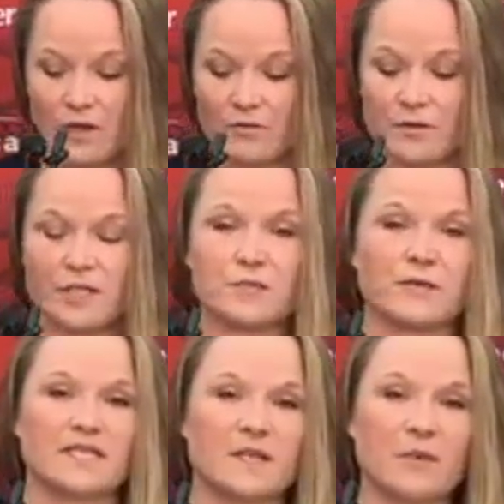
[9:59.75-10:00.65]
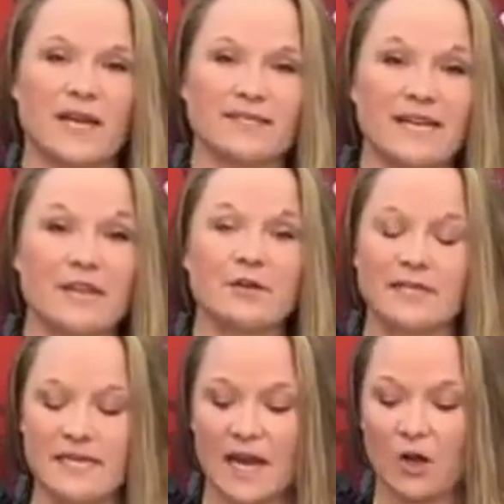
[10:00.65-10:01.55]
For this reason, we continue to
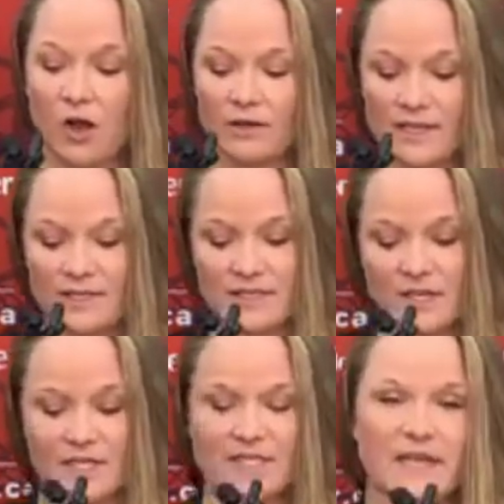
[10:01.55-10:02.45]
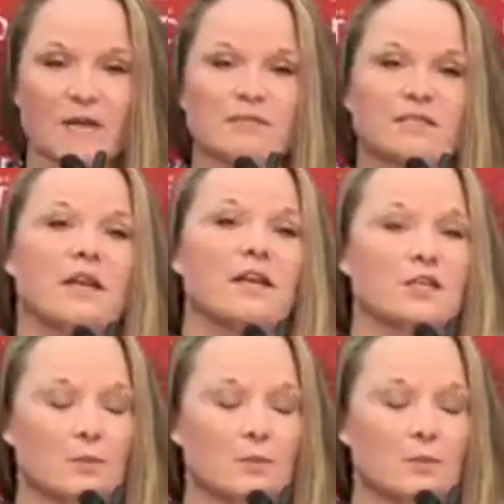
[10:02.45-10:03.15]
take all necessary steps to